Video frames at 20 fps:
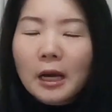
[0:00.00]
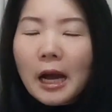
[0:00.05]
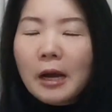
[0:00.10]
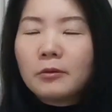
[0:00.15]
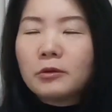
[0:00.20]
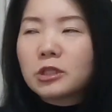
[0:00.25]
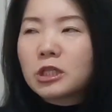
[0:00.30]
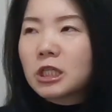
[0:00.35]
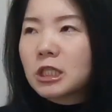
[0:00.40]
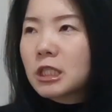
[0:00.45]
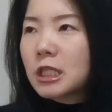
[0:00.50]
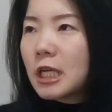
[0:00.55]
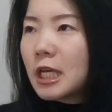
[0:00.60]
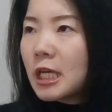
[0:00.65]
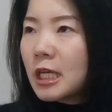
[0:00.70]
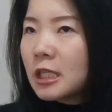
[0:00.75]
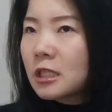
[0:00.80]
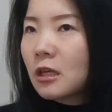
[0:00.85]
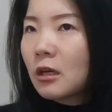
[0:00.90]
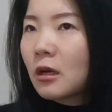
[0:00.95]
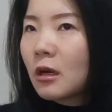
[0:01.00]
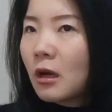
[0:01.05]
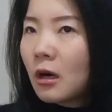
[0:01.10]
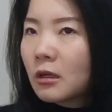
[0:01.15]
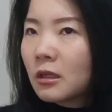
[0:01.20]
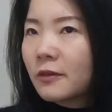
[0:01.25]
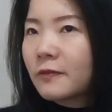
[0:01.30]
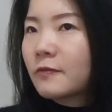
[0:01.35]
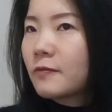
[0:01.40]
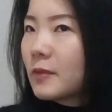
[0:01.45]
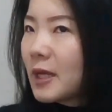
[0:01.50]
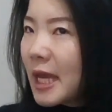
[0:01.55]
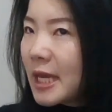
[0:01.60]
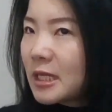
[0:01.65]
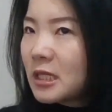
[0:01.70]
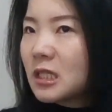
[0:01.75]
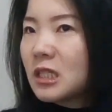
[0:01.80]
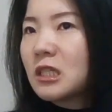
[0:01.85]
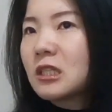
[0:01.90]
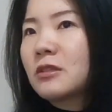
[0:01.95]
I will just eat a lot of
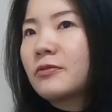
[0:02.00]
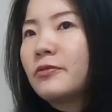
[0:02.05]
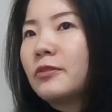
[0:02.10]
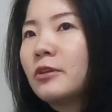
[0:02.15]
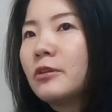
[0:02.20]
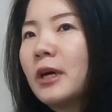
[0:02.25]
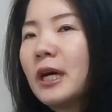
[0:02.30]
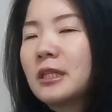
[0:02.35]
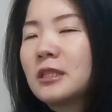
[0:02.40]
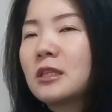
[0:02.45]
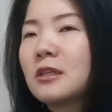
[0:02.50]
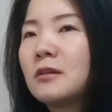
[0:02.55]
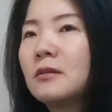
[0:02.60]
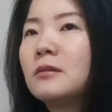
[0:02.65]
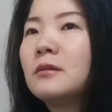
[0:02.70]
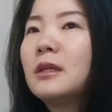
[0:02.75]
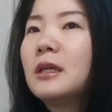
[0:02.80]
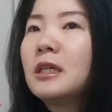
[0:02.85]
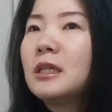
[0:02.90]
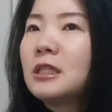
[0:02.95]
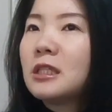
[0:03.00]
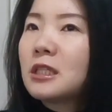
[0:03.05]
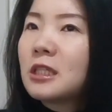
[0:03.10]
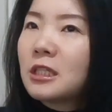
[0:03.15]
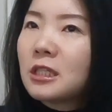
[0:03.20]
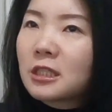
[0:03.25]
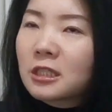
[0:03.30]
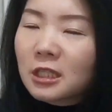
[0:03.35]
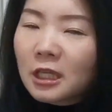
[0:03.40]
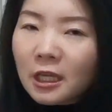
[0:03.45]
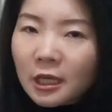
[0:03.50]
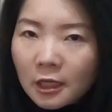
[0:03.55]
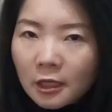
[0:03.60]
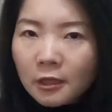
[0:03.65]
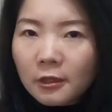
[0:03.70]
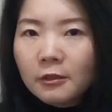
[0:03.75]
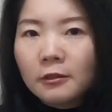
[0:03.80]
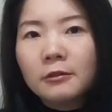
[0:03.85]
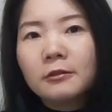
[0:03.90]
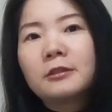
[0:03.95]
Cantonese food until it is
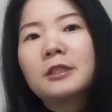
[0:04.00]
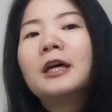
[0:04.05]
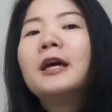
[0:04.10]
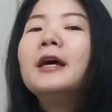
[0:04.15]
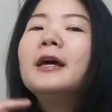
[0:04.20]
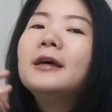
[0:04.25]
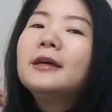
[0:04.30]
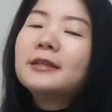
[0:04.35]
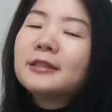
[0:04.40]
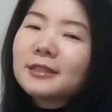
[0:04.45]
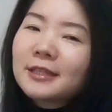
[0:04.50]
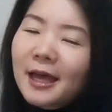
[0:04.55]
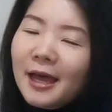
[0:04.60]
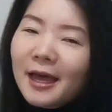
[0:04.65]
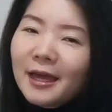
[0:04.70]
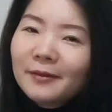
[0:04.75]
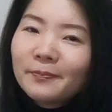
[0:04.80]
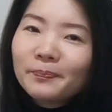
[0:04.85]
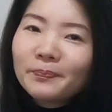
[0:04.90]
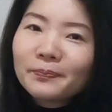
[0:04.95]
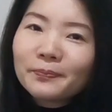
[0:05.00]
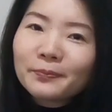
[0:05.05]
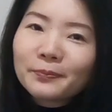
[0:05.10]
healed. Then